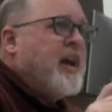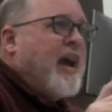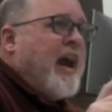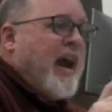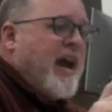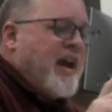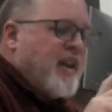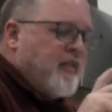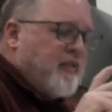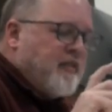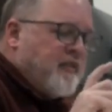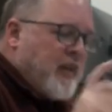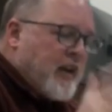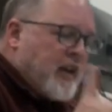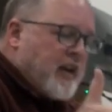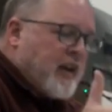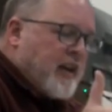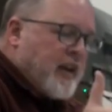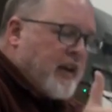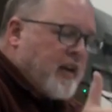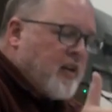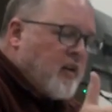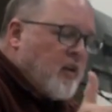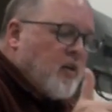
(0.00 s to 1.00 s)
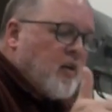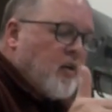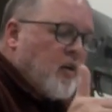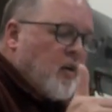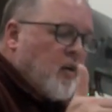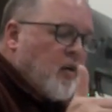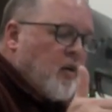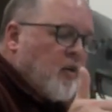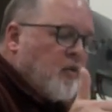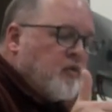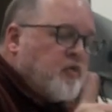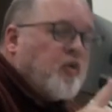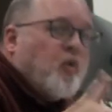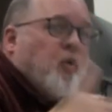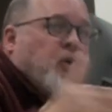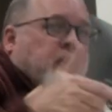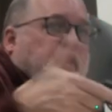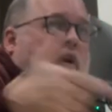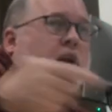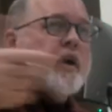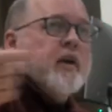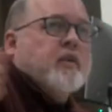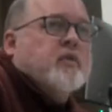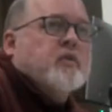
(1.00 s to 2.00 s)
an affinity for
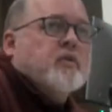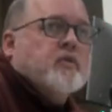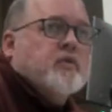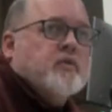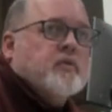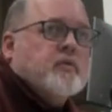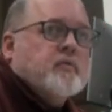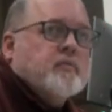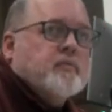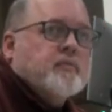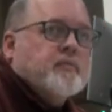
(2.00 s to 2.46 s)
the others.